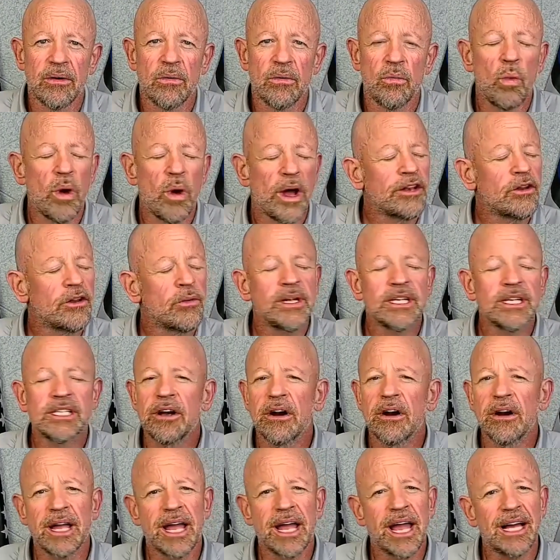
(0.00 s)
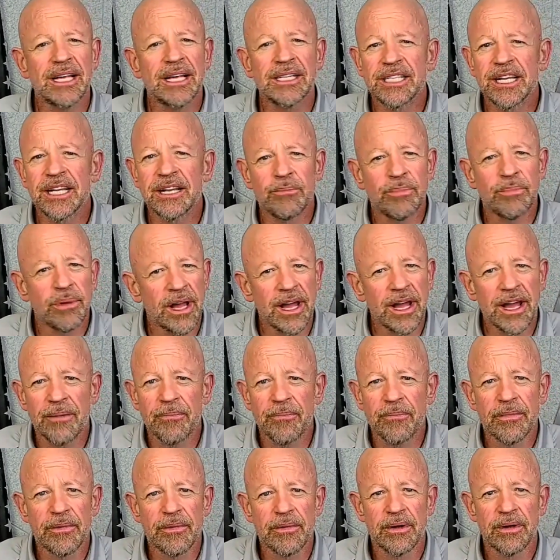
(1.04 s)
When do we start casting
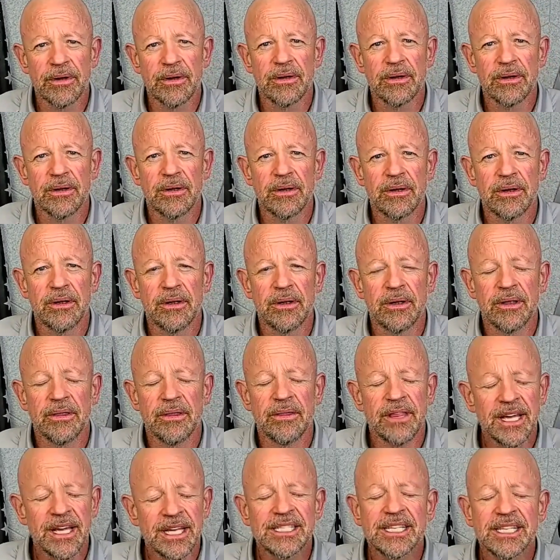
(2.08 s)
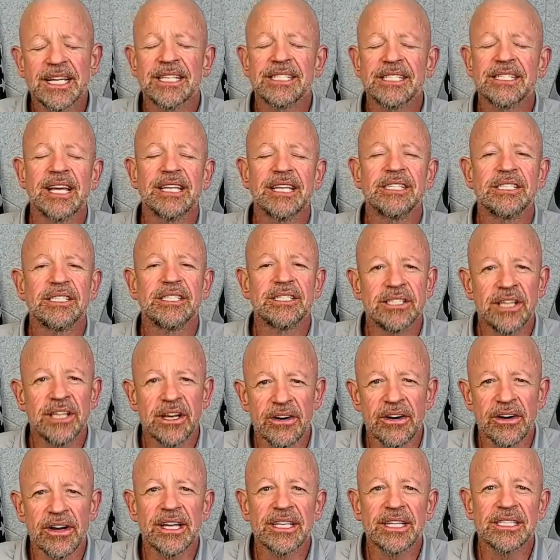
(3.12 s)
blame? This is a
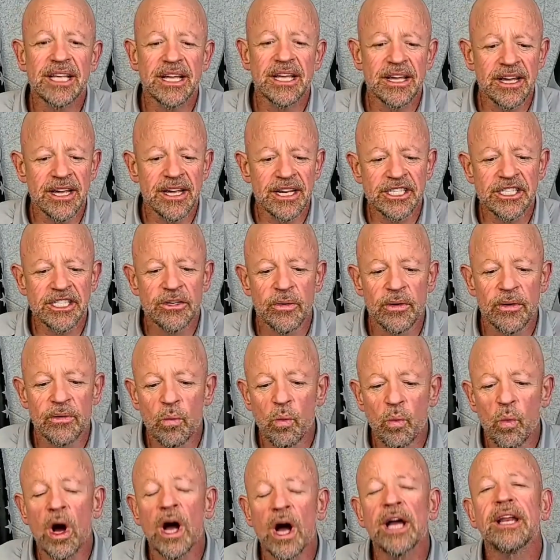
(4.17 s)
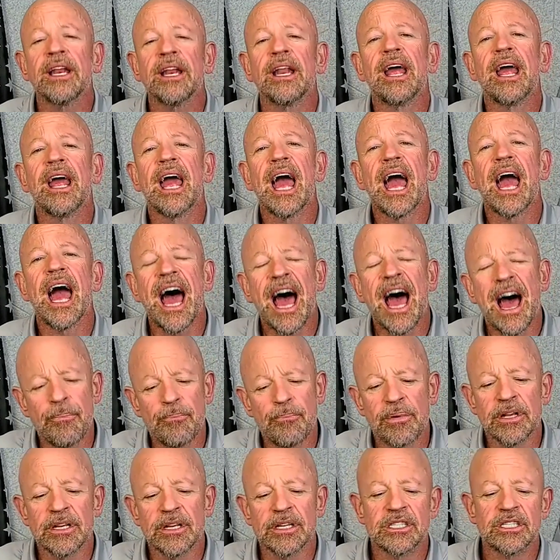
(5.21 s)
serious issue. And what
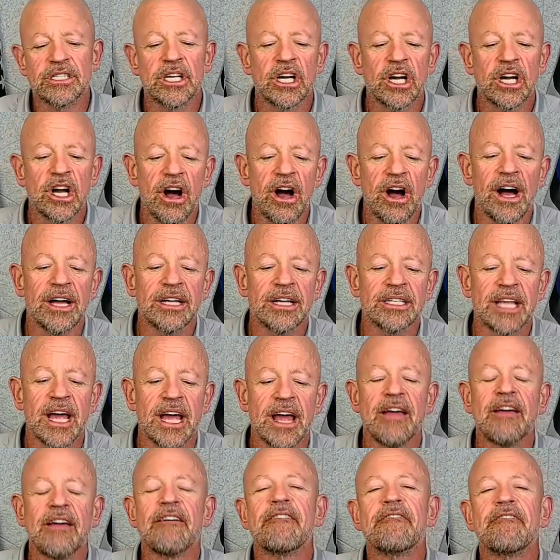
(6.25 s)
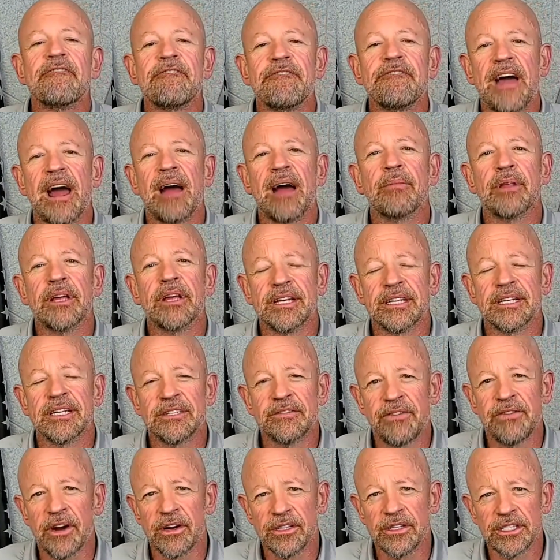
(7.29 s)
happens to cause family
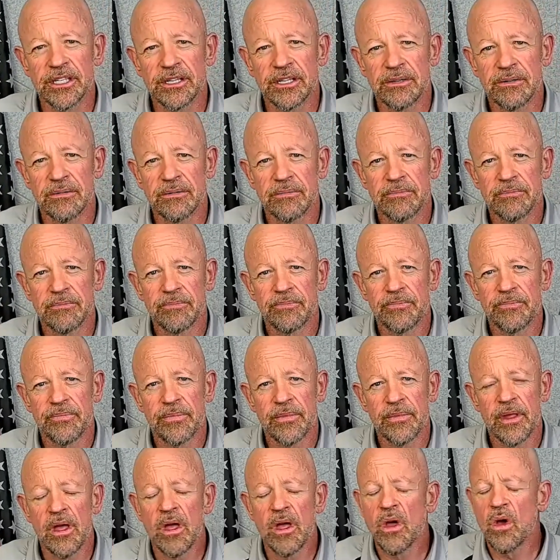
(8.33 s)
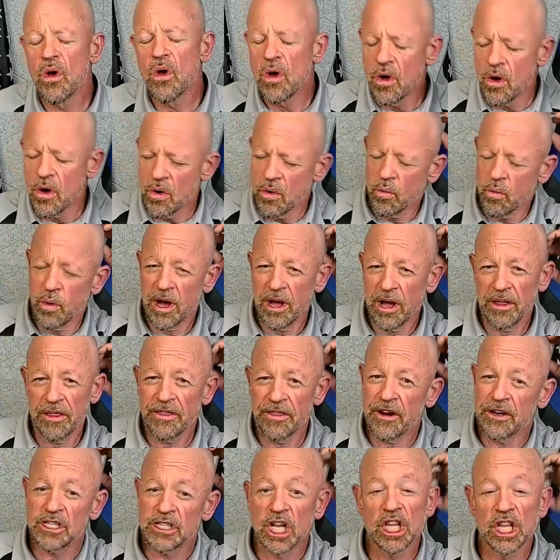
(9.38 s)
dysfunction? Well,
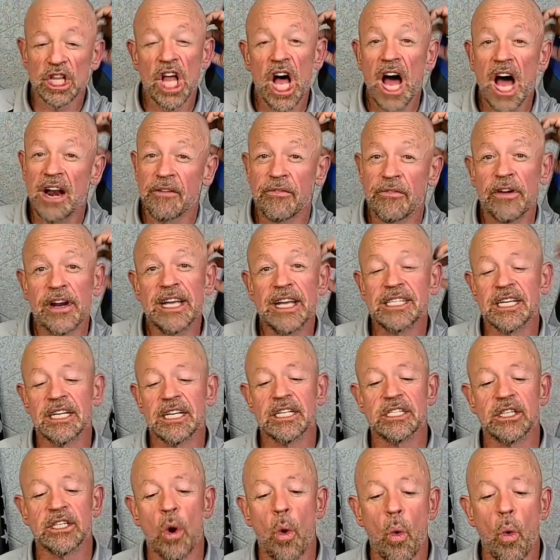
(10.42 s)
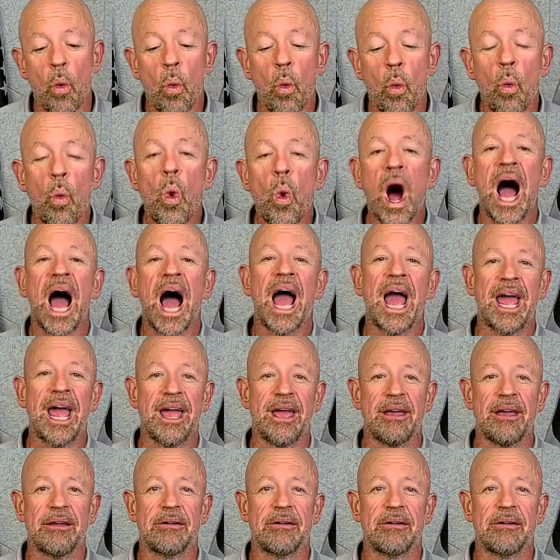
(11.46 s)
there's a lot of reasons why.